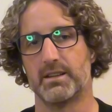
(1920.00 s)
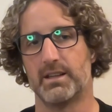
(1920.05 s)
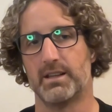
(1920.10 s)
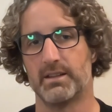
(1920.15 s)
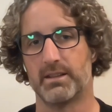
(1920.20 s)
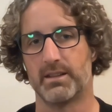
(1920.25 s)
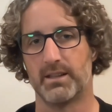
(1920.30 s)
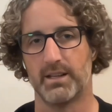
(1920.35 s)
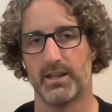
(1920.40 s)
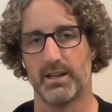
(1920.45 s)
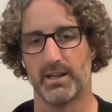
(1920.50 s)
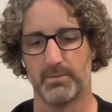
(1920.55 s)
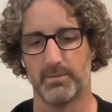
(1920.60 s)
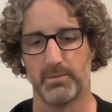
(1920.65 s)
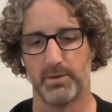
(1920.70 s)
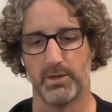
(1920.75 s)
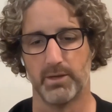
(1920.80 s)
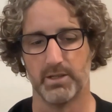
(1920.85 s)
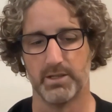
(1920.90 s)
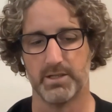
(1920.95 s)
in the
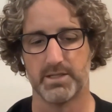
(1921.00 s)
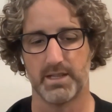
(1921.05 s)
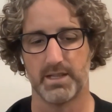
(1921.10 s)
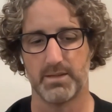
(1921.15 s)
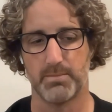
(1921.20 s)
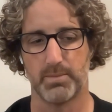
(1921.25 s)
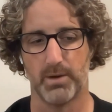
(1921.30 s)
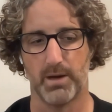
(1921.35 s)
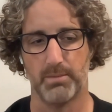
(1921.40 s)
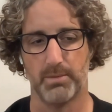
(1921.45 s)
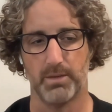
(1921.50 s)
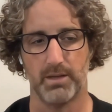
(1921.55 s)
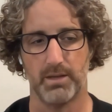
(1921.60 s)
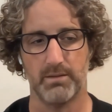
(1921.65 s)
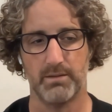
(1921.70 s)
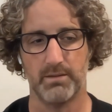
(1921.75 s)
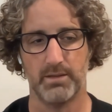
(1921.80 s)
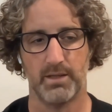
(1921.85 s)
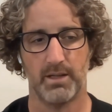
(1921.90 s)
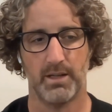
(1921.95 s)
early stage
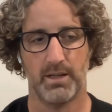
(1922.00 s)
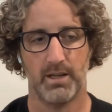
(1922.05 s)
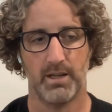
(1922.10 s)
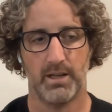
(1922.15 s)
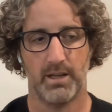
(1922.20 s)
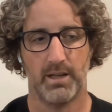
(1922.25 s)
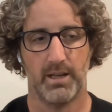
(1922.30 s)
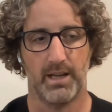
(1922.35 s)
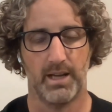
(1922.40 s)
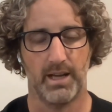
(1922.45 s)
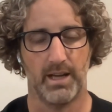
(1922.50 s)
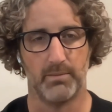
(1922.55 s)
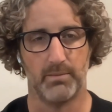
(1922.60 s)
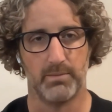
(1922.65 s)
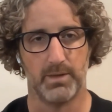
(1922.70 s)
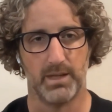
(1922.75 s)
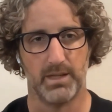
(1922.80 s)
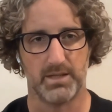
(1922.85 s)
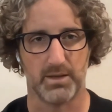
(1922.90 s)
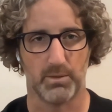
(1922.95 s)
pipeline.
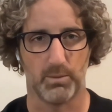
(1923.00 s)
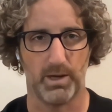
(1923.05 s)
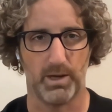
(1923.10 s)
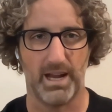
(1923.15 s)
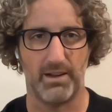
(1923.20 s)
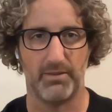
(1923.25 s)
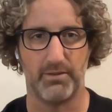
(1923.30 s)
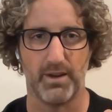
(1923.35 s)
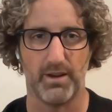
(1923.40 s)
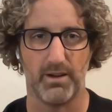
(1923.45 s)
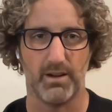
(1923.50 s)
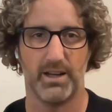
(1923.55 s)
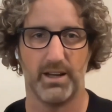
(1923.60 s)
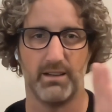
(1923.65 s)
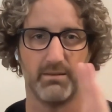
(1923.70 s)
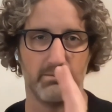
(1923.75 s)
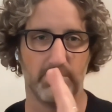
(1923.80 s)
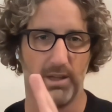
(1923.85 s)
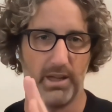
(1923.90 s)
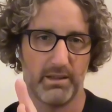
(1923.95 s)
And so we have
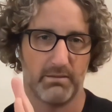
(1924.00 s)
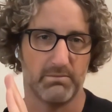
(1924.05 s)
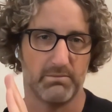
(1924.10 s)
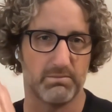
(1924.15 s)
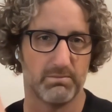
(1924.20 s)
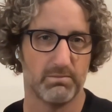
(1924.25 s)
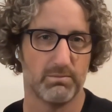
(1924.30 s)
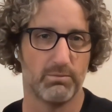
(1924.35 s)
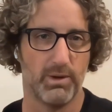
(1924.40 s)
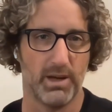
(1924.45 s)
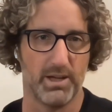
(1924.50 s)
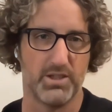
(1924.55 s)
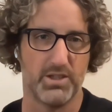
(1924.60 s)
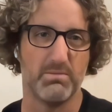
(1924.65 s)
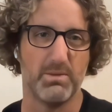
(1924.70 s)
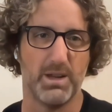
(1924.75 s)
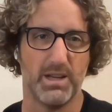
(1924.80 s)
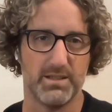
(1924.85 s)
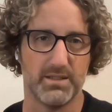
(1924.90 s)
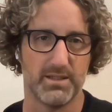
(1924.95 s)
very like
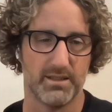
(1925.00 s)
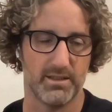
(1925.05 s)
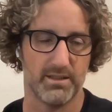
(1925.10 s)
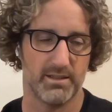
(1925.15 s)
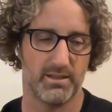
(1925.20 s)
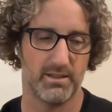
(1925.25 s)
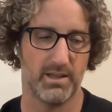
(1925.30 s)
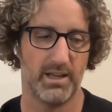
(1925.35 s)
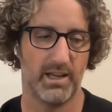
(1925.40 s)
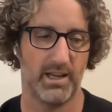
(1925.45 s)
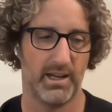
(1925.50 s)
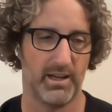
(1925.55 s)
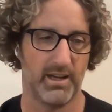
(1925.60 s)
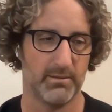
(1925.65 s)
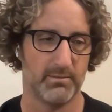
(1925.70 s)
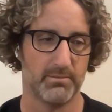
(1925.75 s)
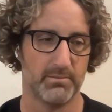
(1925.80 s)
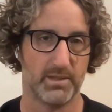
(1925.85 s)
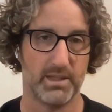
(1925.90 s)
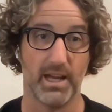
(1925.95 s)
regimented
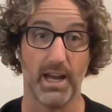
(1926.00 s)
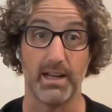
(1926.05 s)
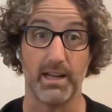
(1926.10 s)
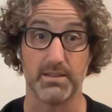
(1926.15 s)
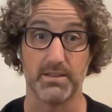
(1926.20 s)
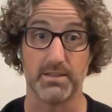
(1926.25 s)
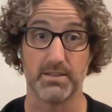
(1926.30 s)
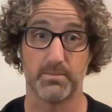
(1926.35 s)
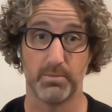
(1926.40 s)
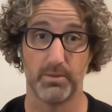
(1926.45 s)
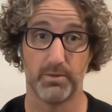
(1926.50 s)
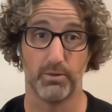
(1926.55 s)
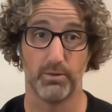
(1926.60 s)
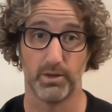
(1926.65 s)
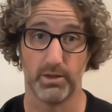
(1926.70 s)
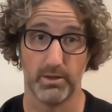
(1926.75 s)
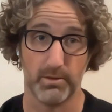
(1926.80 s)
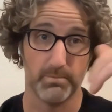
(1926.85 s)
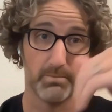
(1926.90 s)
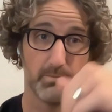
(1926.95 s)
gates before
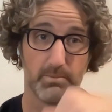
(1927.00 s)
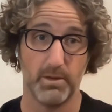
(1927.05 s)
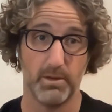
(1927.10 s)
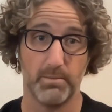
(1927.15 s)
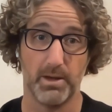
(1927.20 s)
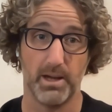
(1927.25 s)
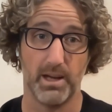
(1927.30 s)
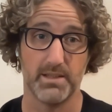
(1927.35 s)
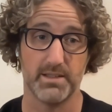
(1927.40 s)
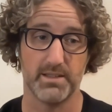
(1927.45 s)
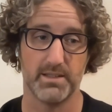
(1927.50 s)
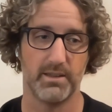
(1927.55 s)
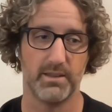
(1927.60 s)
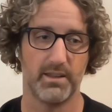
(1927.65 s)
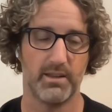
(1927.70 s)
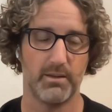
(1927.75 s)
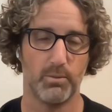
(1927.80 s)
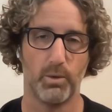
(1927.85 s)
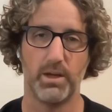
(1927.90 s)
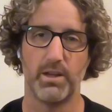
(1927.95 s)
you pass in
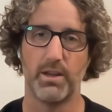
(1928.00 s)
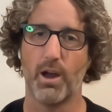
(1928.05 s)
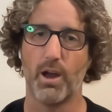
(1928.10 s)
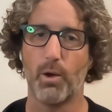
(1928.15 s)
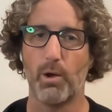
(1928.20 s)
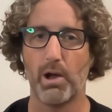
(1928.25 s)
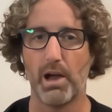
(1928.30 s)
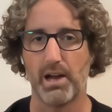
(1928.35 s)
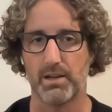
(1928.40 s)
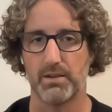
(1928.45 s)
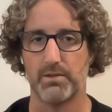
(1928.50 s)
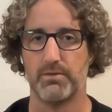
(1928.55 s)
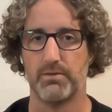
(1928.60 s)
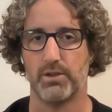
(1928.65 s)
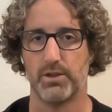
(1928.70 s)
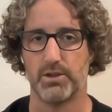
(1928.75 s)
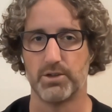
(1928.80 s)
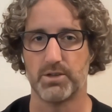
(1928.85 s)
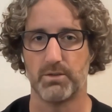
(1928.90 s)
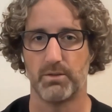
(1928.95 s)
there. We know our
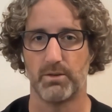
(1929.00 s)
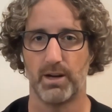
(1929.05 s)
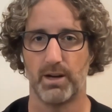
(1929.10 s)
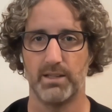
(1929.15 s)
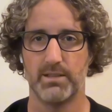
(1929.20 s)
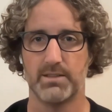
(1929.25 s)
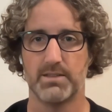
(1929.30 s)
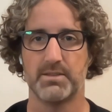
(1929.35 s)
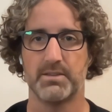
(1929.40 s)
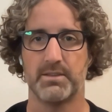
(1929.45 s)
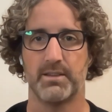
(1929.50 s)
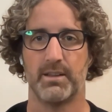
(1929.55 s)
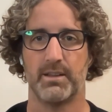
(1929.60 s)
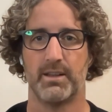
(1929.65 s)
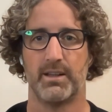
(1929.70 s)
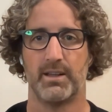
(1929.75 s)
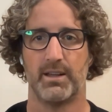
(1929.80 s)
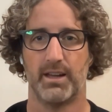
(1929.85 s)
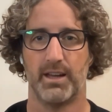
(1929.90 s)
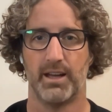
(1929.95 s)
conversion rates.
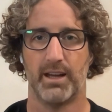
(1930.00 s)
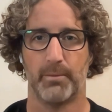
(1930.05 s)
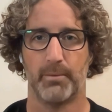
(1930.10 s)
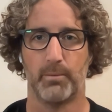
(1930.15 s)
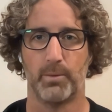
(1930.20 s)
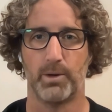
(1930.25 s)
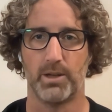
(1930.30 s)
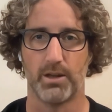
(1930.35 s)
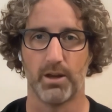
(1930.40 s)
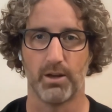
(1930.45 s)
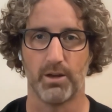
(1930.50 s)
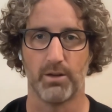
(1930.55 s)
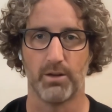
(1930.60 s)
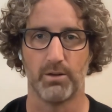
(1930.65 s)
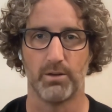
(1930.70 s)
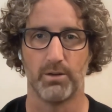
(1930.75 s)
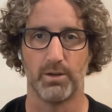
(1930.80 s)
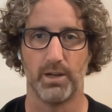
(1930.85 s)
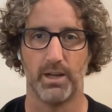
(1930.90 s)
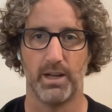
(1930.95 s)
We know